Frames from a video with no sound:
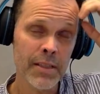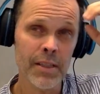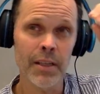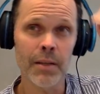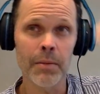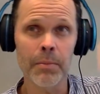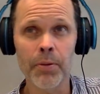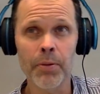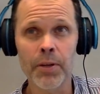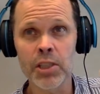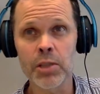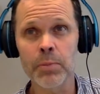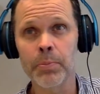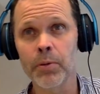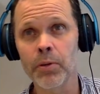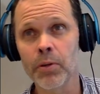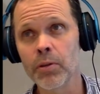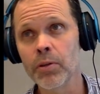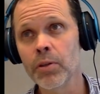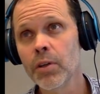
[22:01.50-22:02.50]
that in
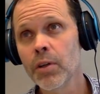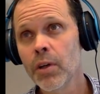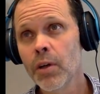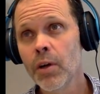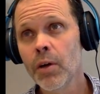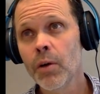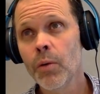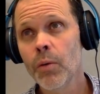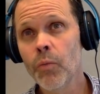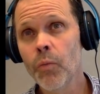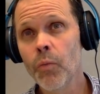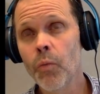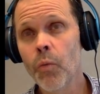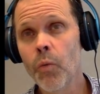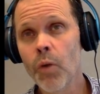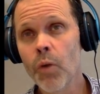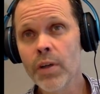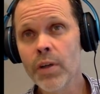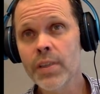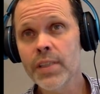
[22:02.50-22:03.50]
principle,
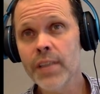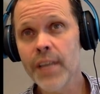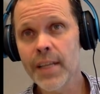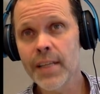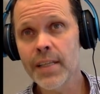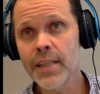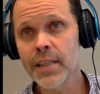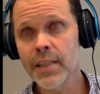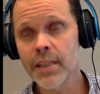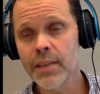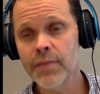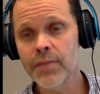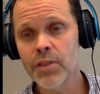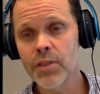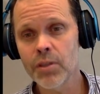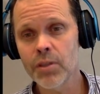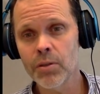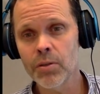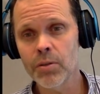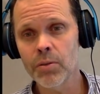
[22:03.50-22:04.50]
we're sensitive
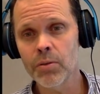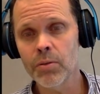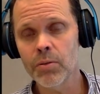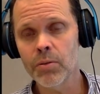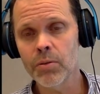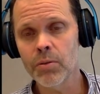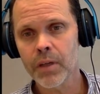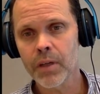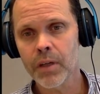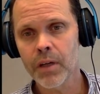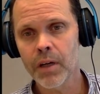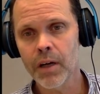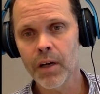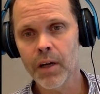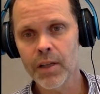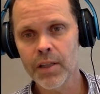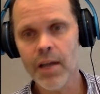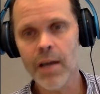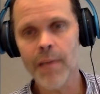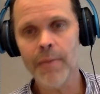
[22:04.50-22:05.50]
to
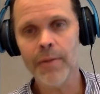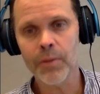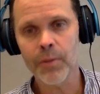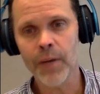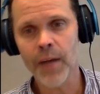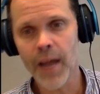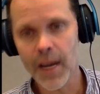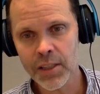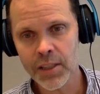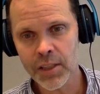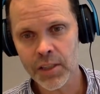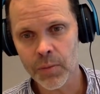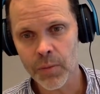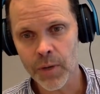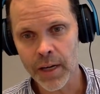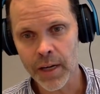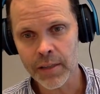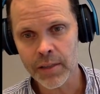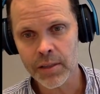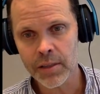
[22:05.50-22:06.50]
atomic reaction
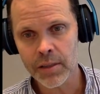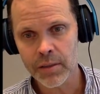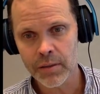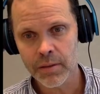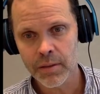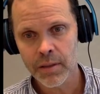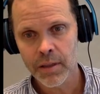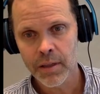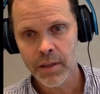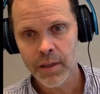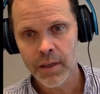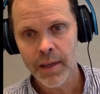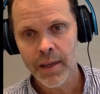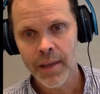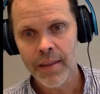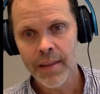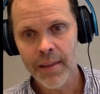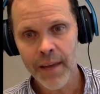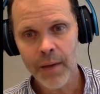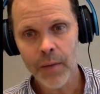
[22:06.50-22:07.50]
rates
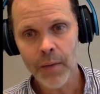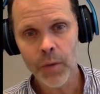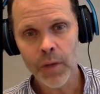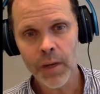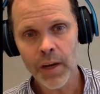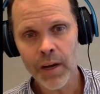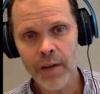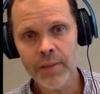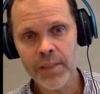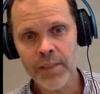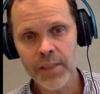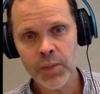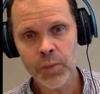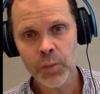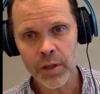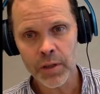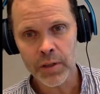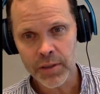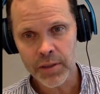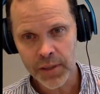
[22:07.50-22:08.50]
that we are,
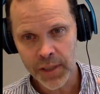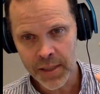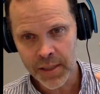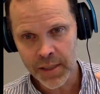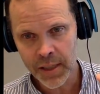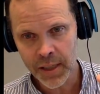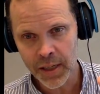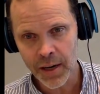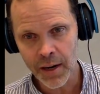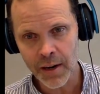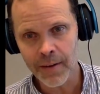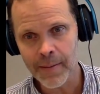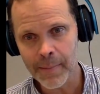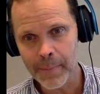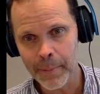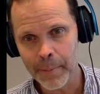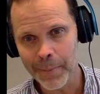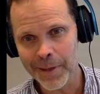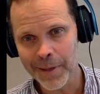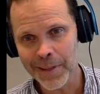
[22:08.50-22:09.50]
since in our
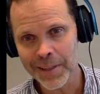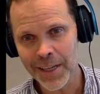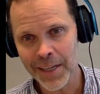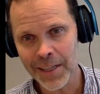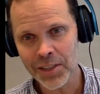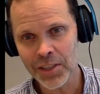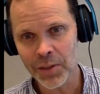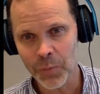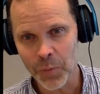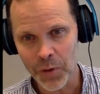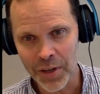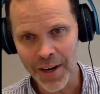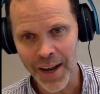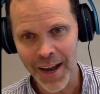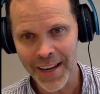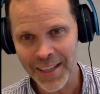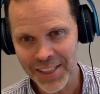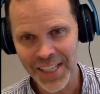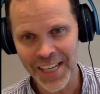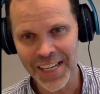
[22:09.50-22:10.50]
implementation, we're
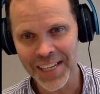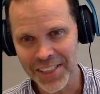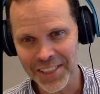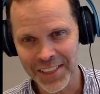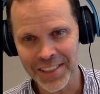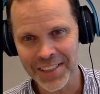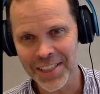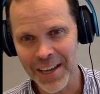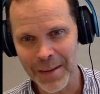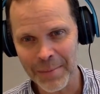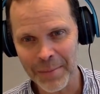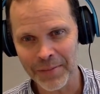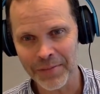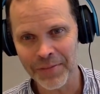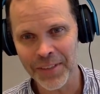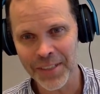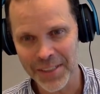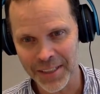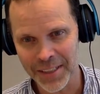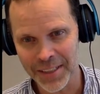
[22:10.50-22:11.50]
not changing atomic
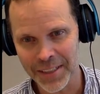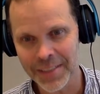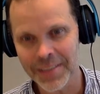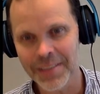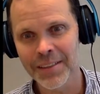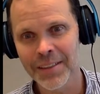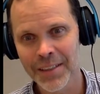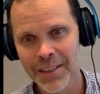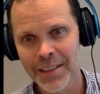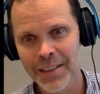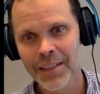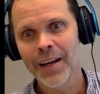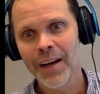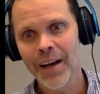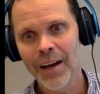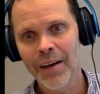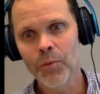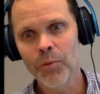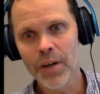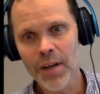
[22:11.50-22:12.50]
physics,
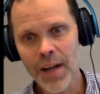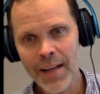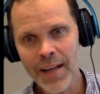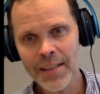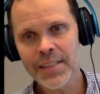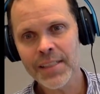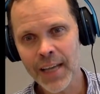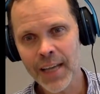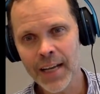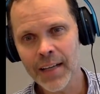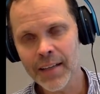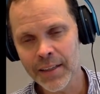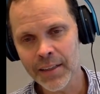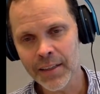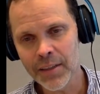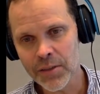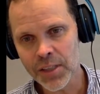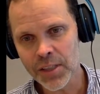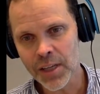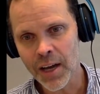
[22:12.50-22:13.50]
we're not scaling
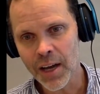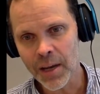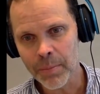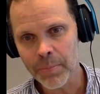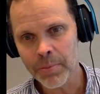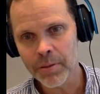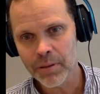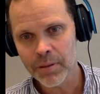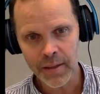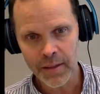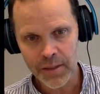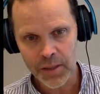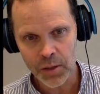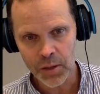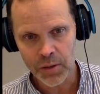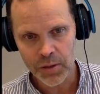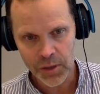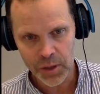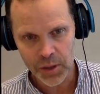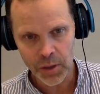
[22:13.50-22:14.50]
those up.
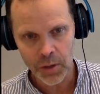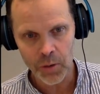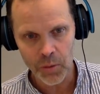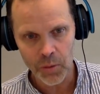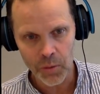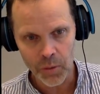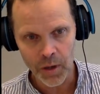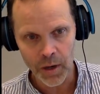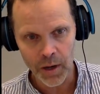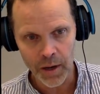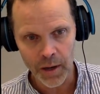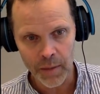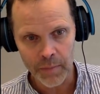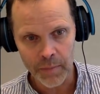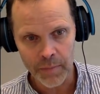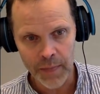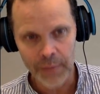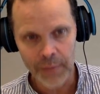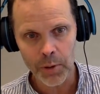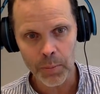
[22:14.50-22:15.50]
So
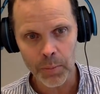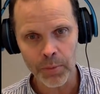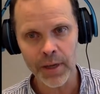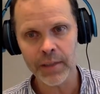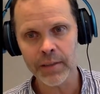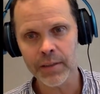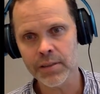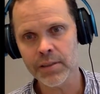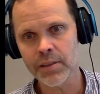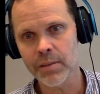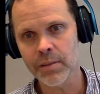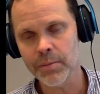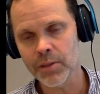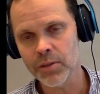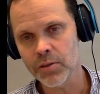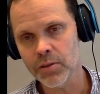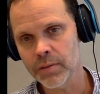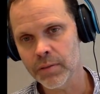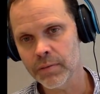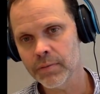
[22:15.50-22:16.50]
they will break this symmetry.